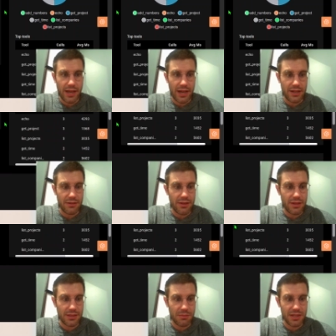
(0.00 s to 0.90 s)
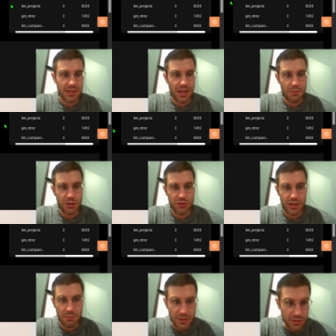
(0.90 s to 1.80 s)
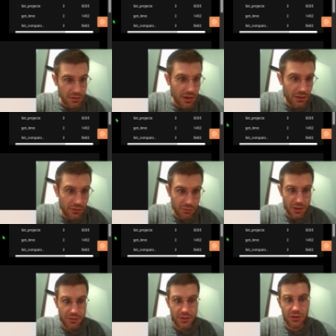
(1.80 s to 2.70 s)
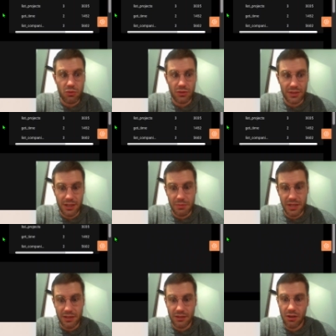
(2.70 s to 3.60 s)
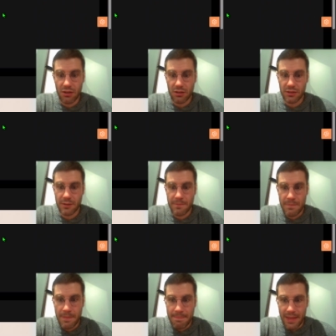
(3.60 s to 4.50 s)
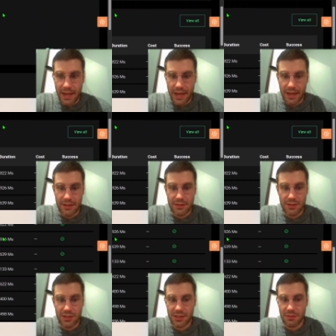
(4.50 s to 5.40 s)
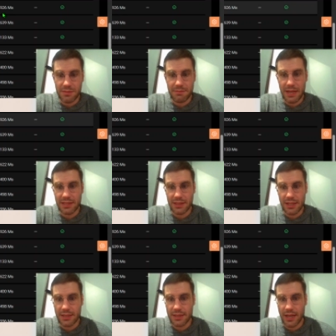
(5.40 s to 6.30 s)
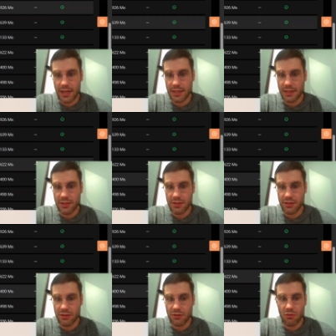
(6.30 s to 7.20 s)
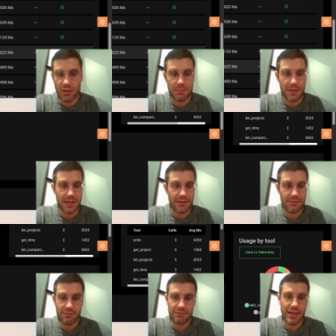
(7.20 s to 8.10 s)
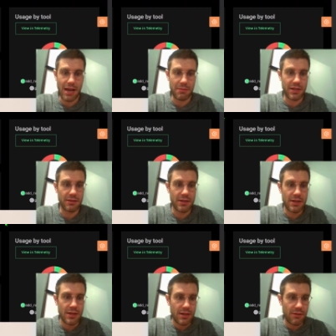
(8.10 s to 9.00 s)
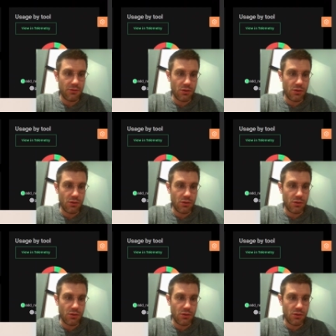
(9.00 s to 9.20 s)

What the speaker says: and some of the telemetry with the tools that are being called, and just some basic insight into what's been happening. Of